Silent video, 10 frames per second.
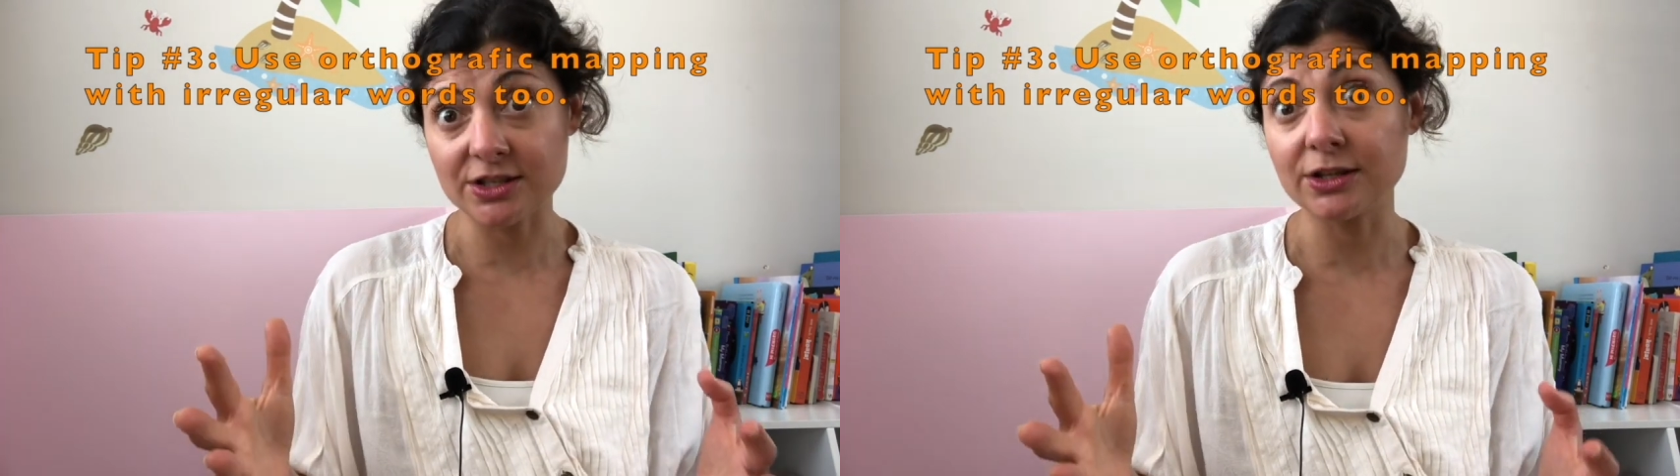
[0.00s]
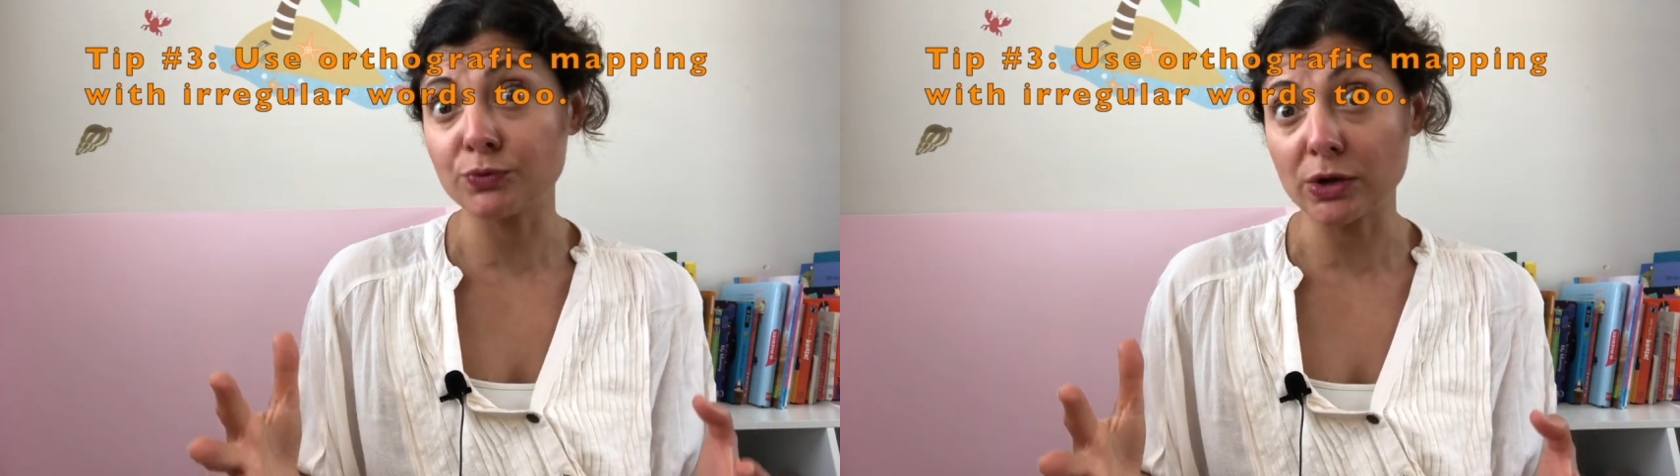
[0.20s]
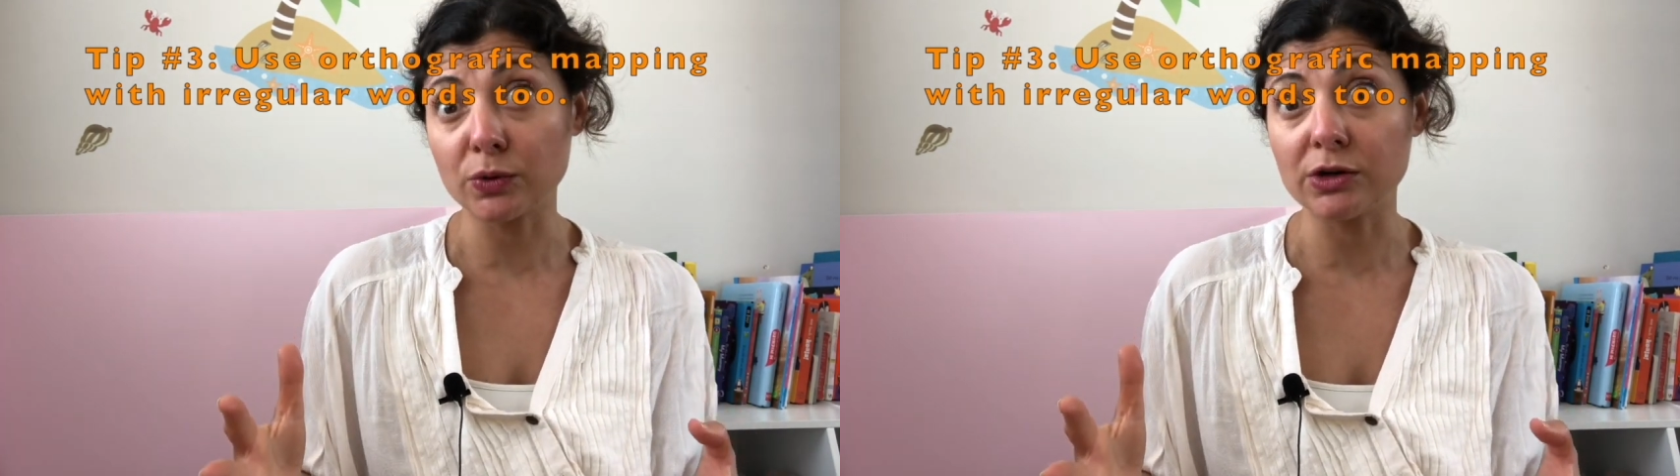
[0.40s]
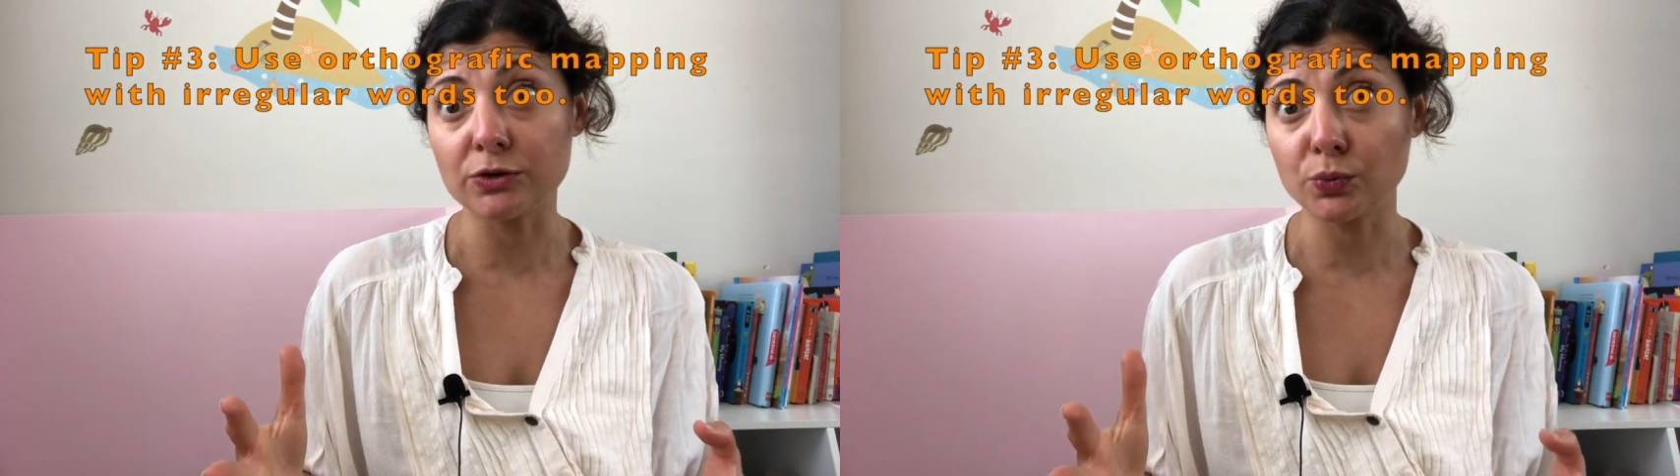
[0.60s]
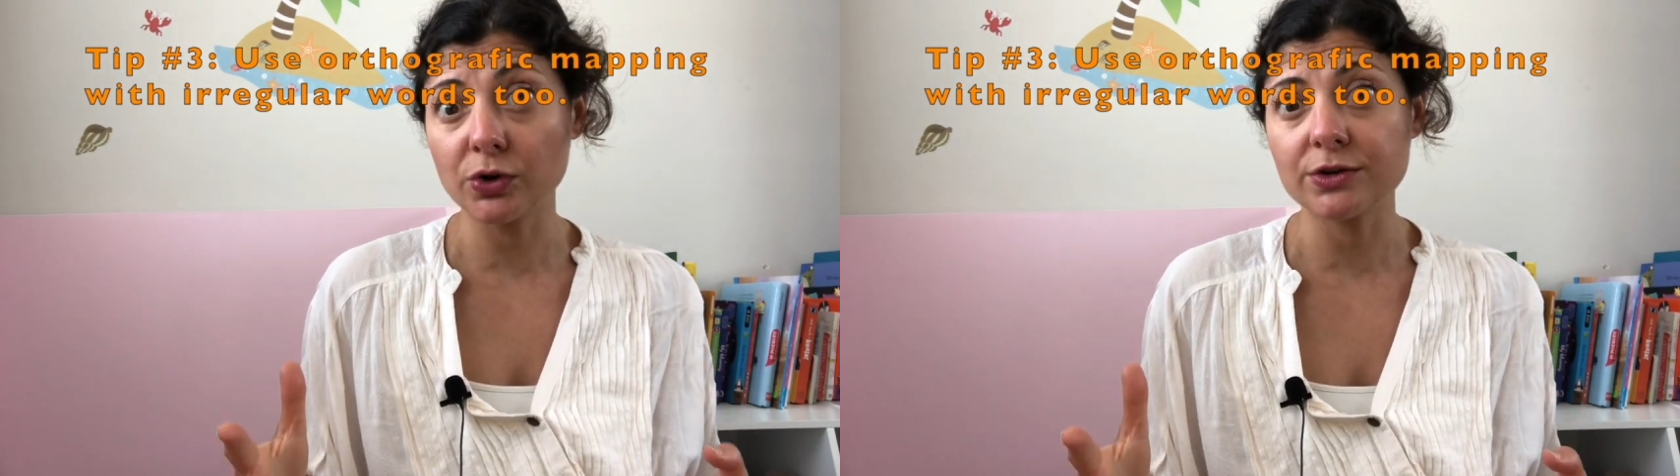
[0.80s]
irregular
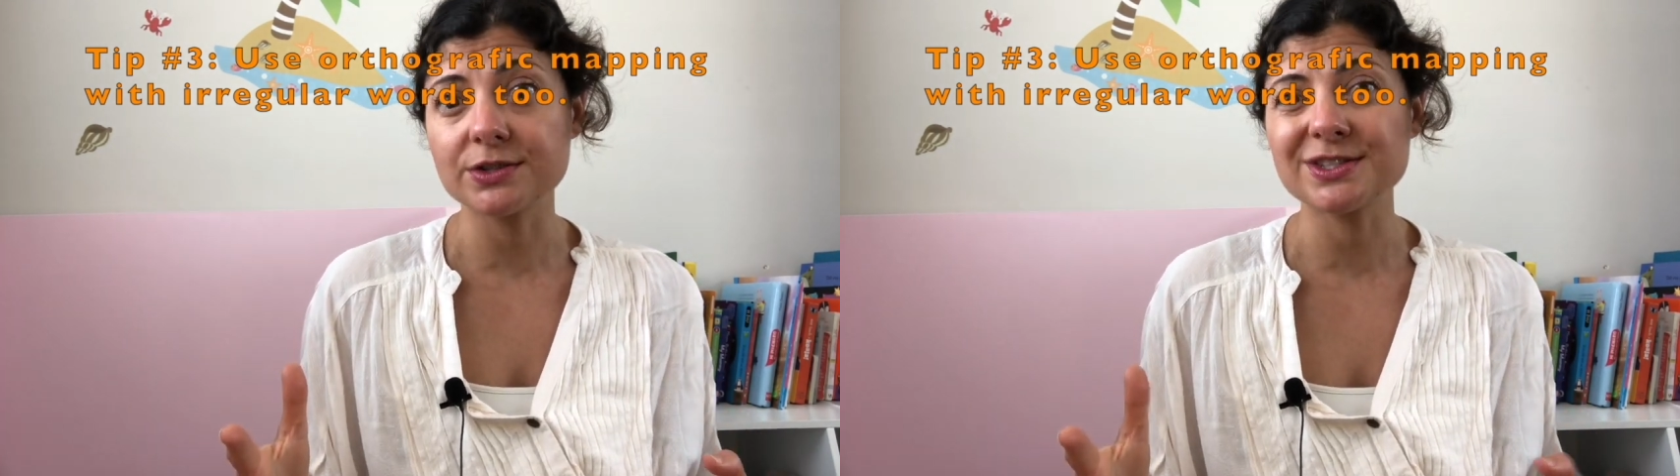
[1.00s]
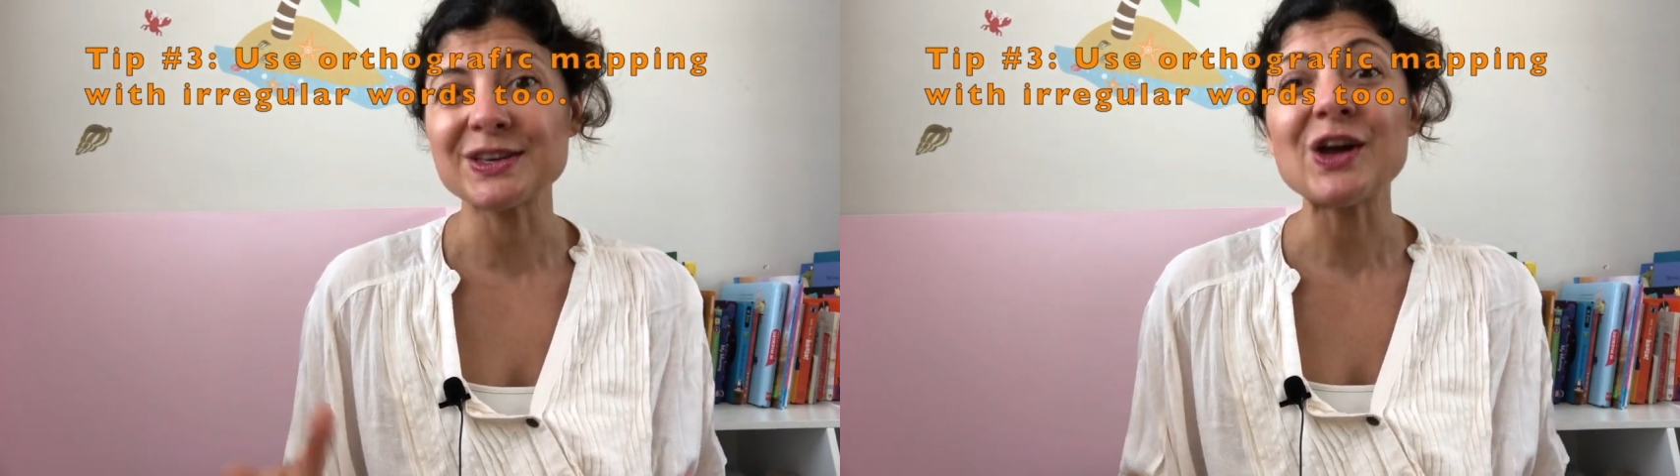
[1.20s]
words